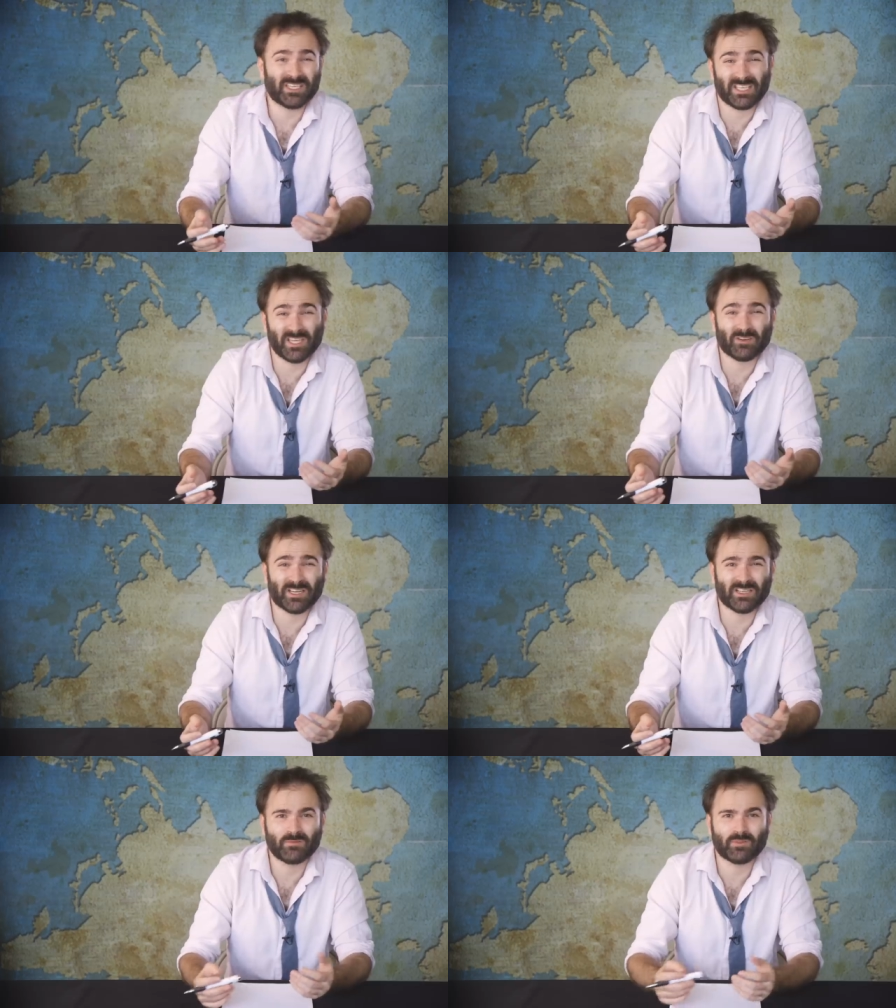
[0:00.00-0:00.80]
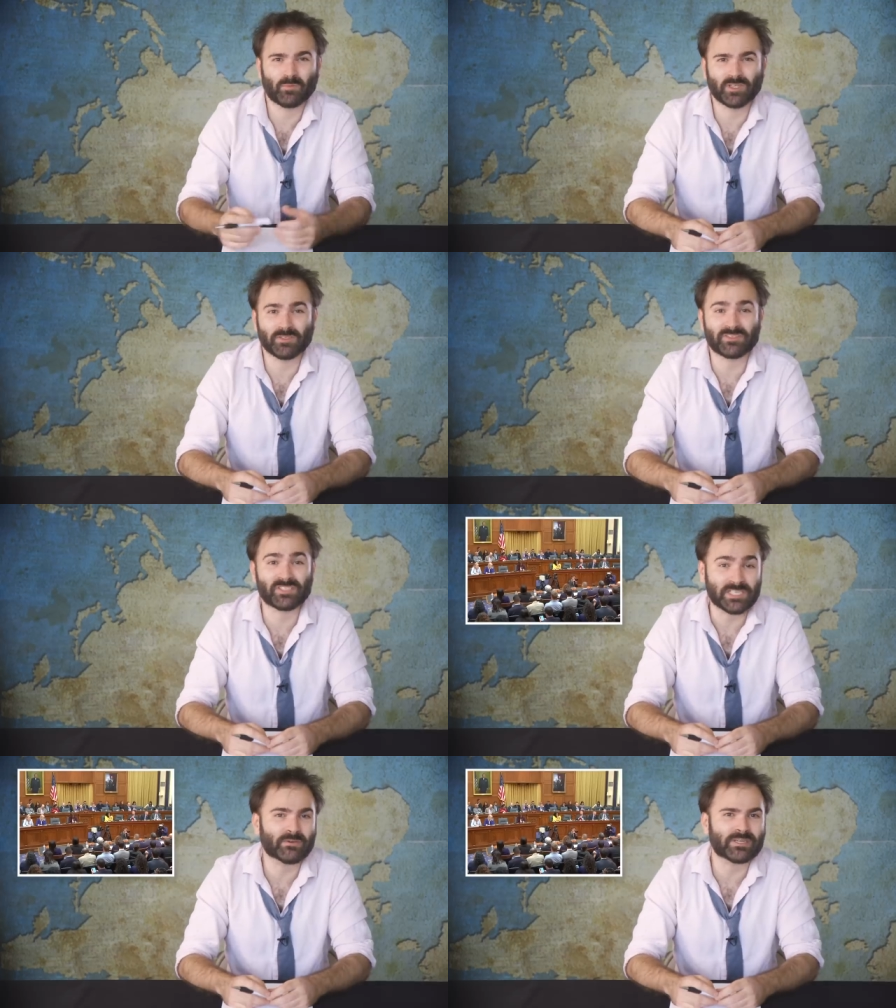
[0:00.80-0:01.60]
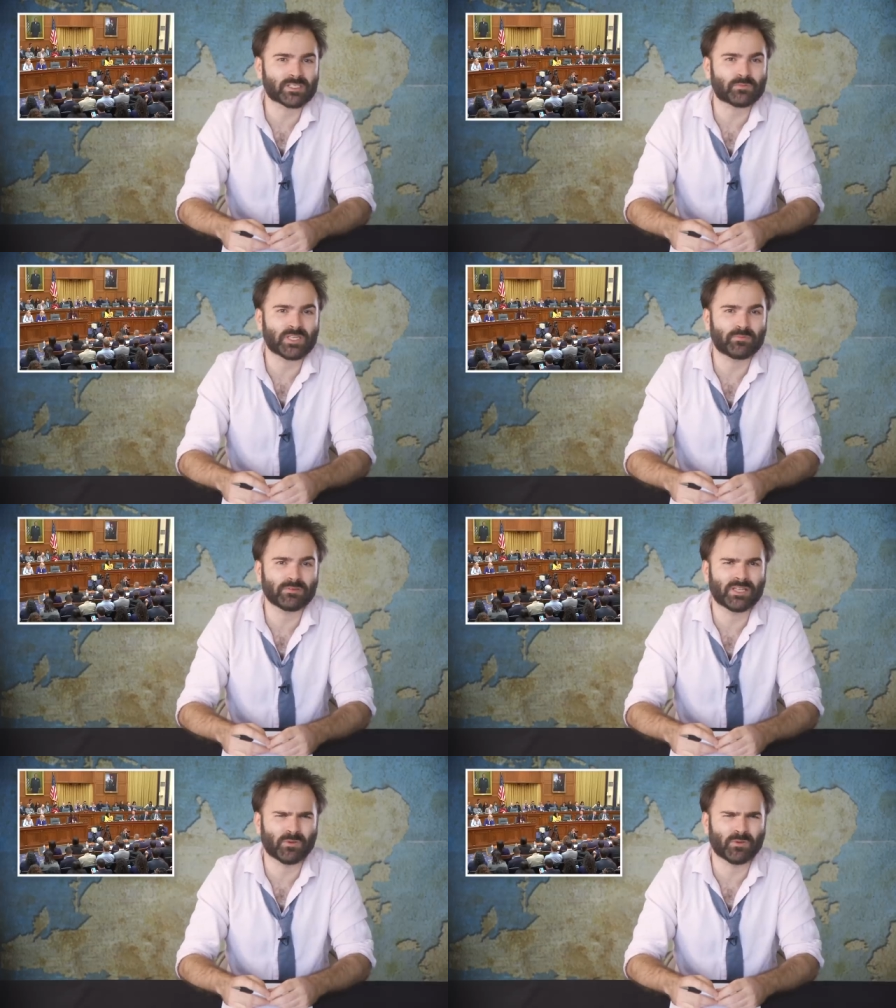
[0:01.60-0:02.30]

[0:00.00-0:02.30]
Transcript: in a hearing with a bunch of serious people